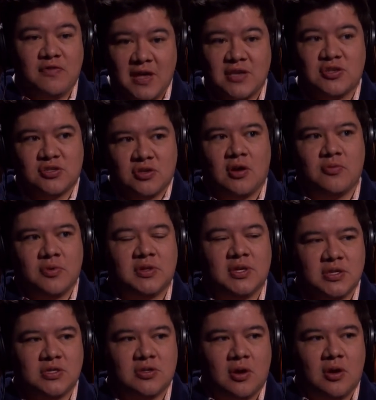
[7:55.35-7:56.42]
If they saw what
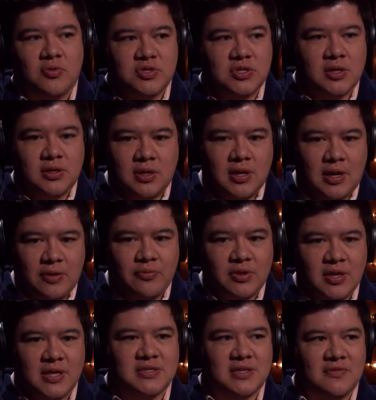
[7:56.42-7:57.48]
they saw, which, and I
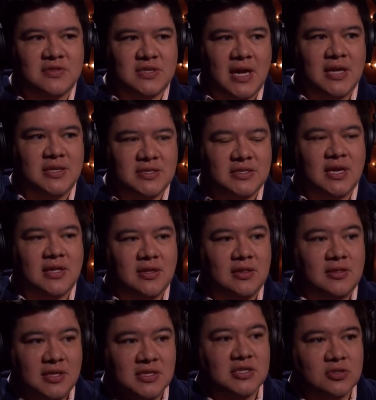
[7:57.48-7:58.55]
realize they've signed and said
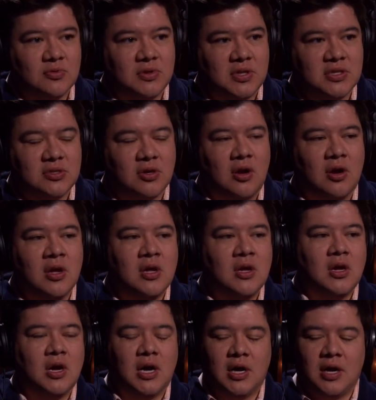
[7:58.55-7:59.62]
that this is what they saw.
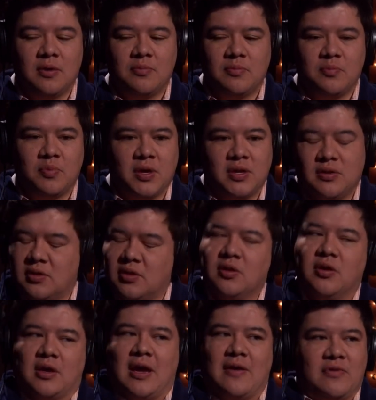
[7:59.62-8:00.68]
But
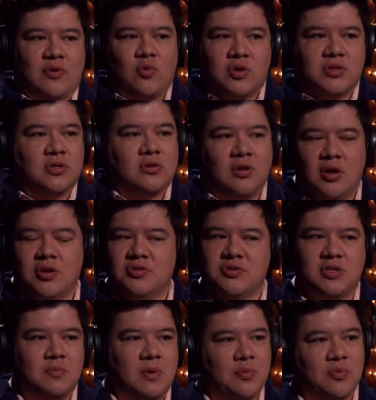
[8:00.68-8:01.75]
look, having worked in law, you
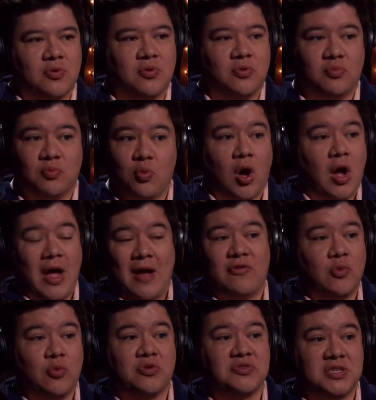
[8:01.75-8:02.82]
see people who,
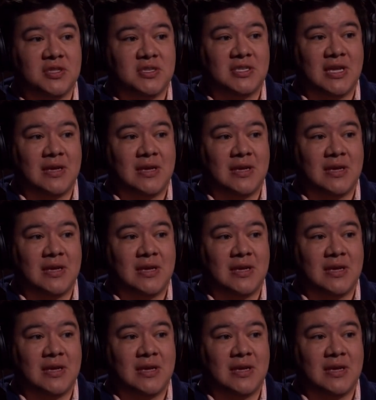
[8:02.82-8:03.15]
everyone will see the